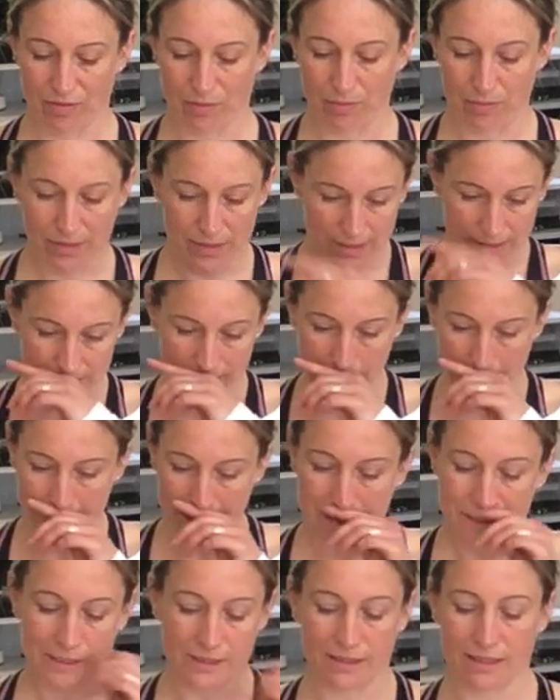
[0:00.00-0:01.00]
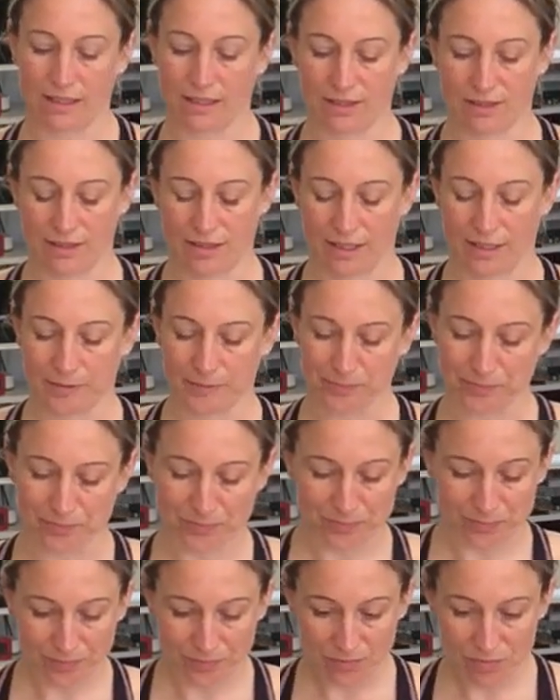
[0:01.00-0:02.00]
of a breathing exercise now.
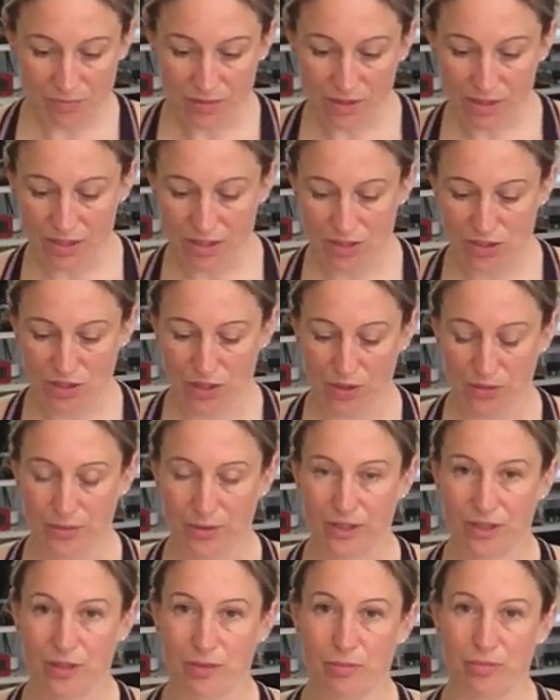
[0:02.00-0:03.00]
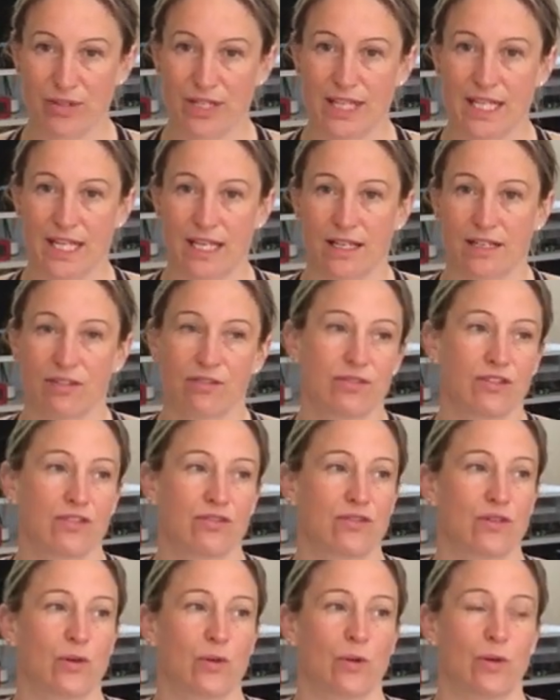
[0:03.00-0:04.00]
So we're going to breathe in for
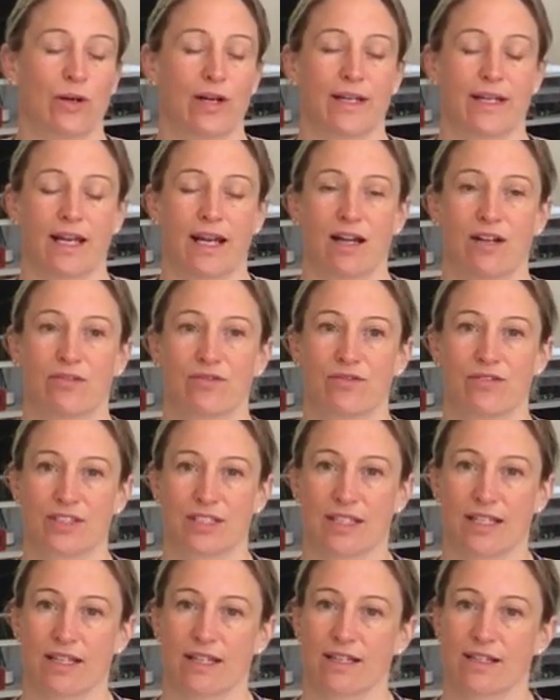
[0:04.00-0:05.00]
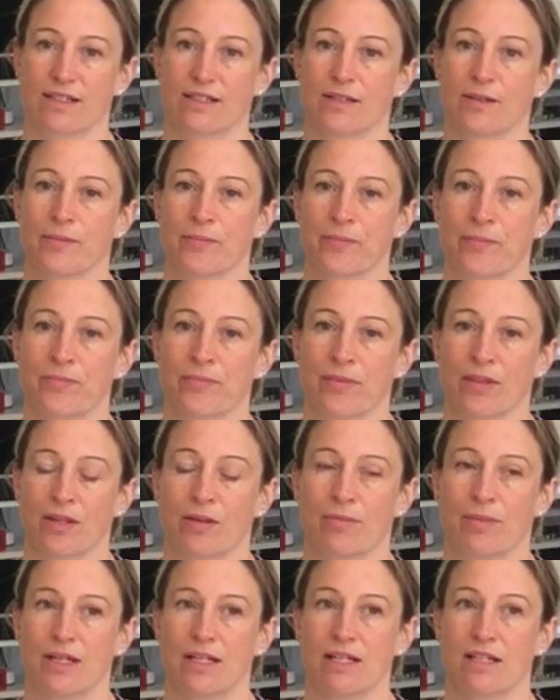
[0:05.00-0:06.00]
4 and out for 6.
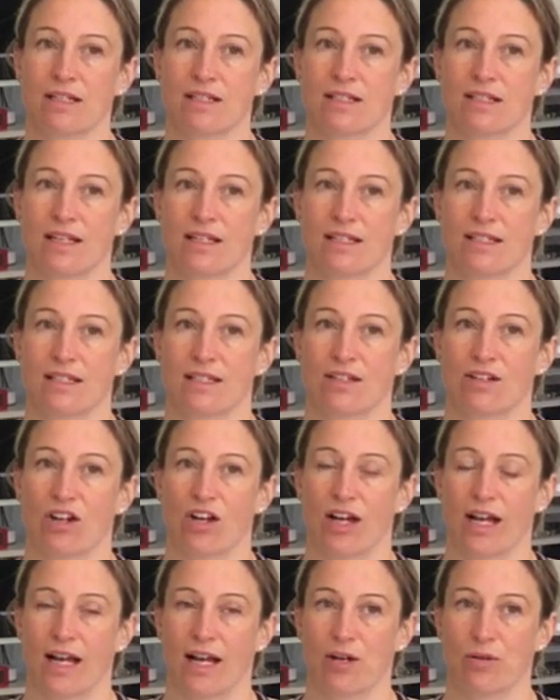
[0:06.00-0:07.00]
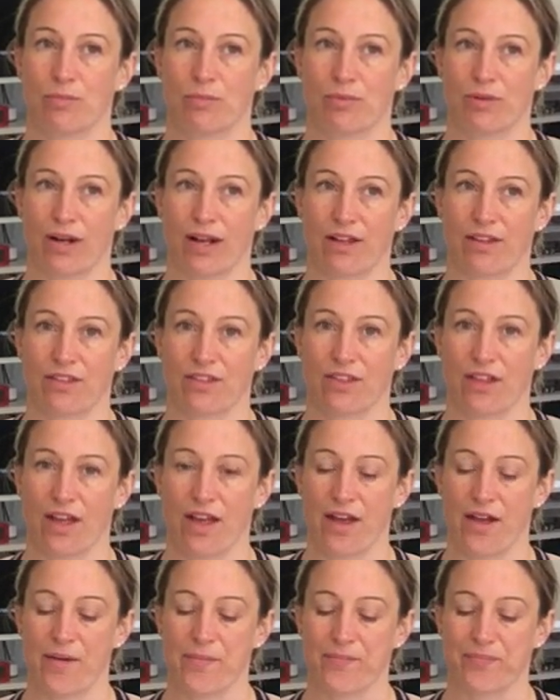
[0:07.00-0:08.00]
And by extending our out breath,
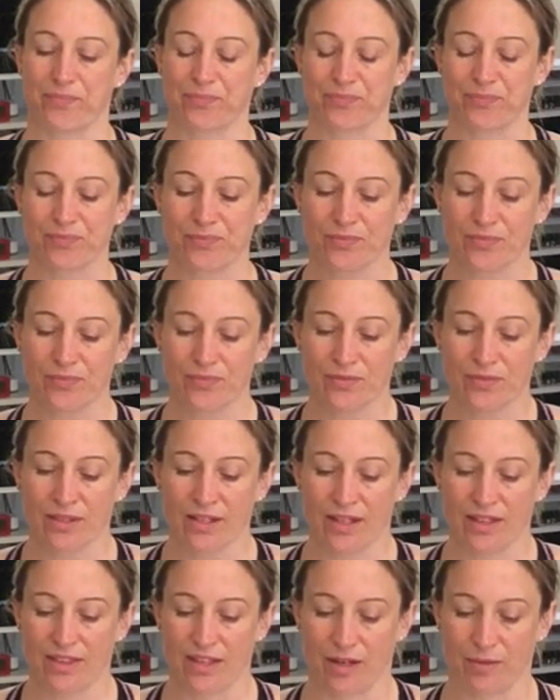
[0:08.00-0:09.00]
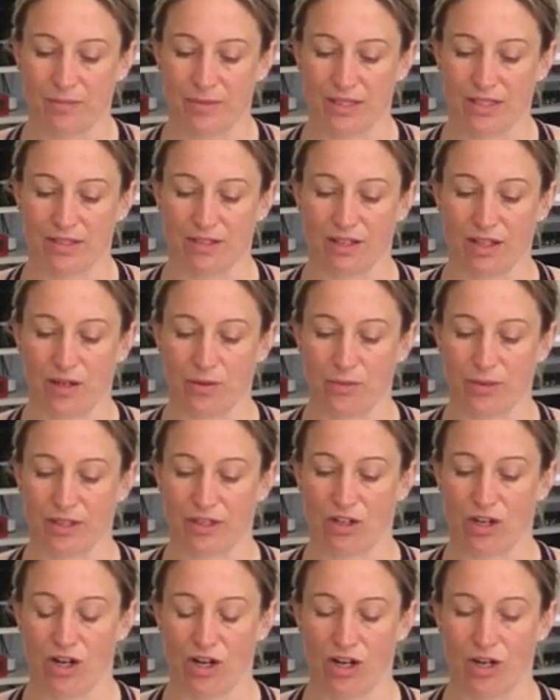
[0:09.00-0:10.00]
that means that we're
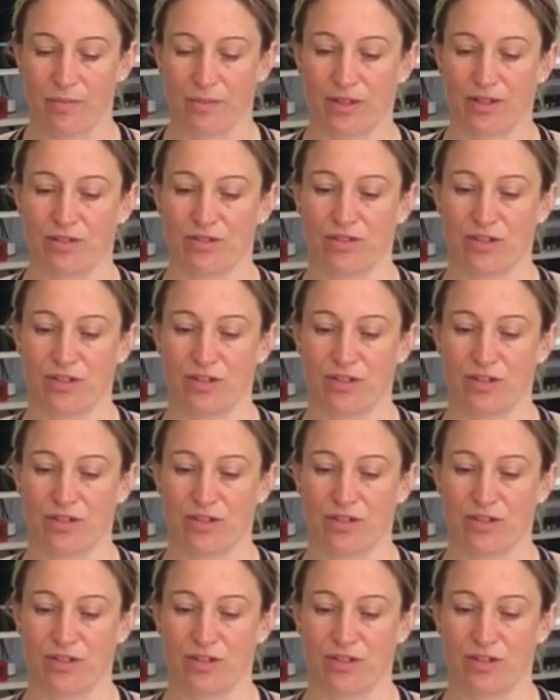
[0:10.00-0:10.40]
calming our